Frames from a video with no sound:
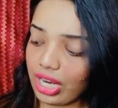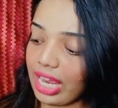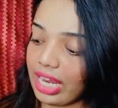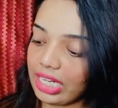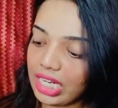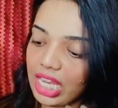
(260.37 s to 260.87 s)

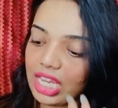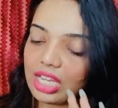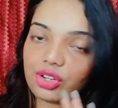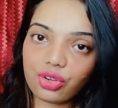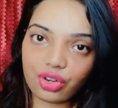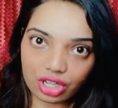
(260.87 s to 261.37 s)
And
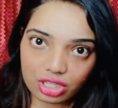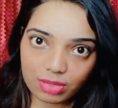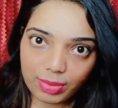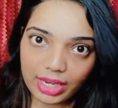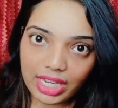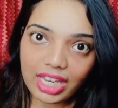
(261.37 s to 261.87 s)
trust
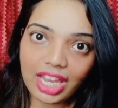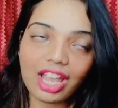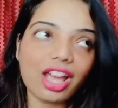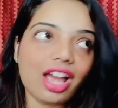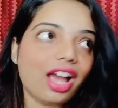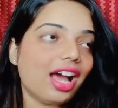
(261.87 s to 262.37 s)
me,
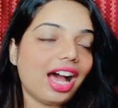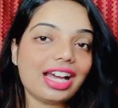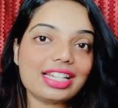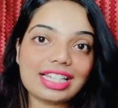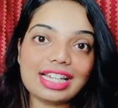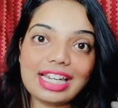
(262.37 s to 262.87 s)

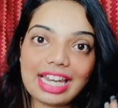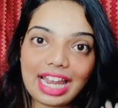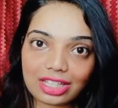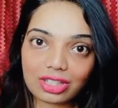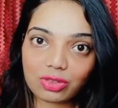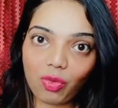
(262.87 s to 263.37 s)
until
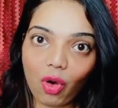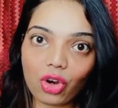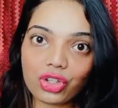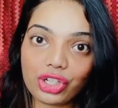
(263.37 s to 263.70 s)
next wash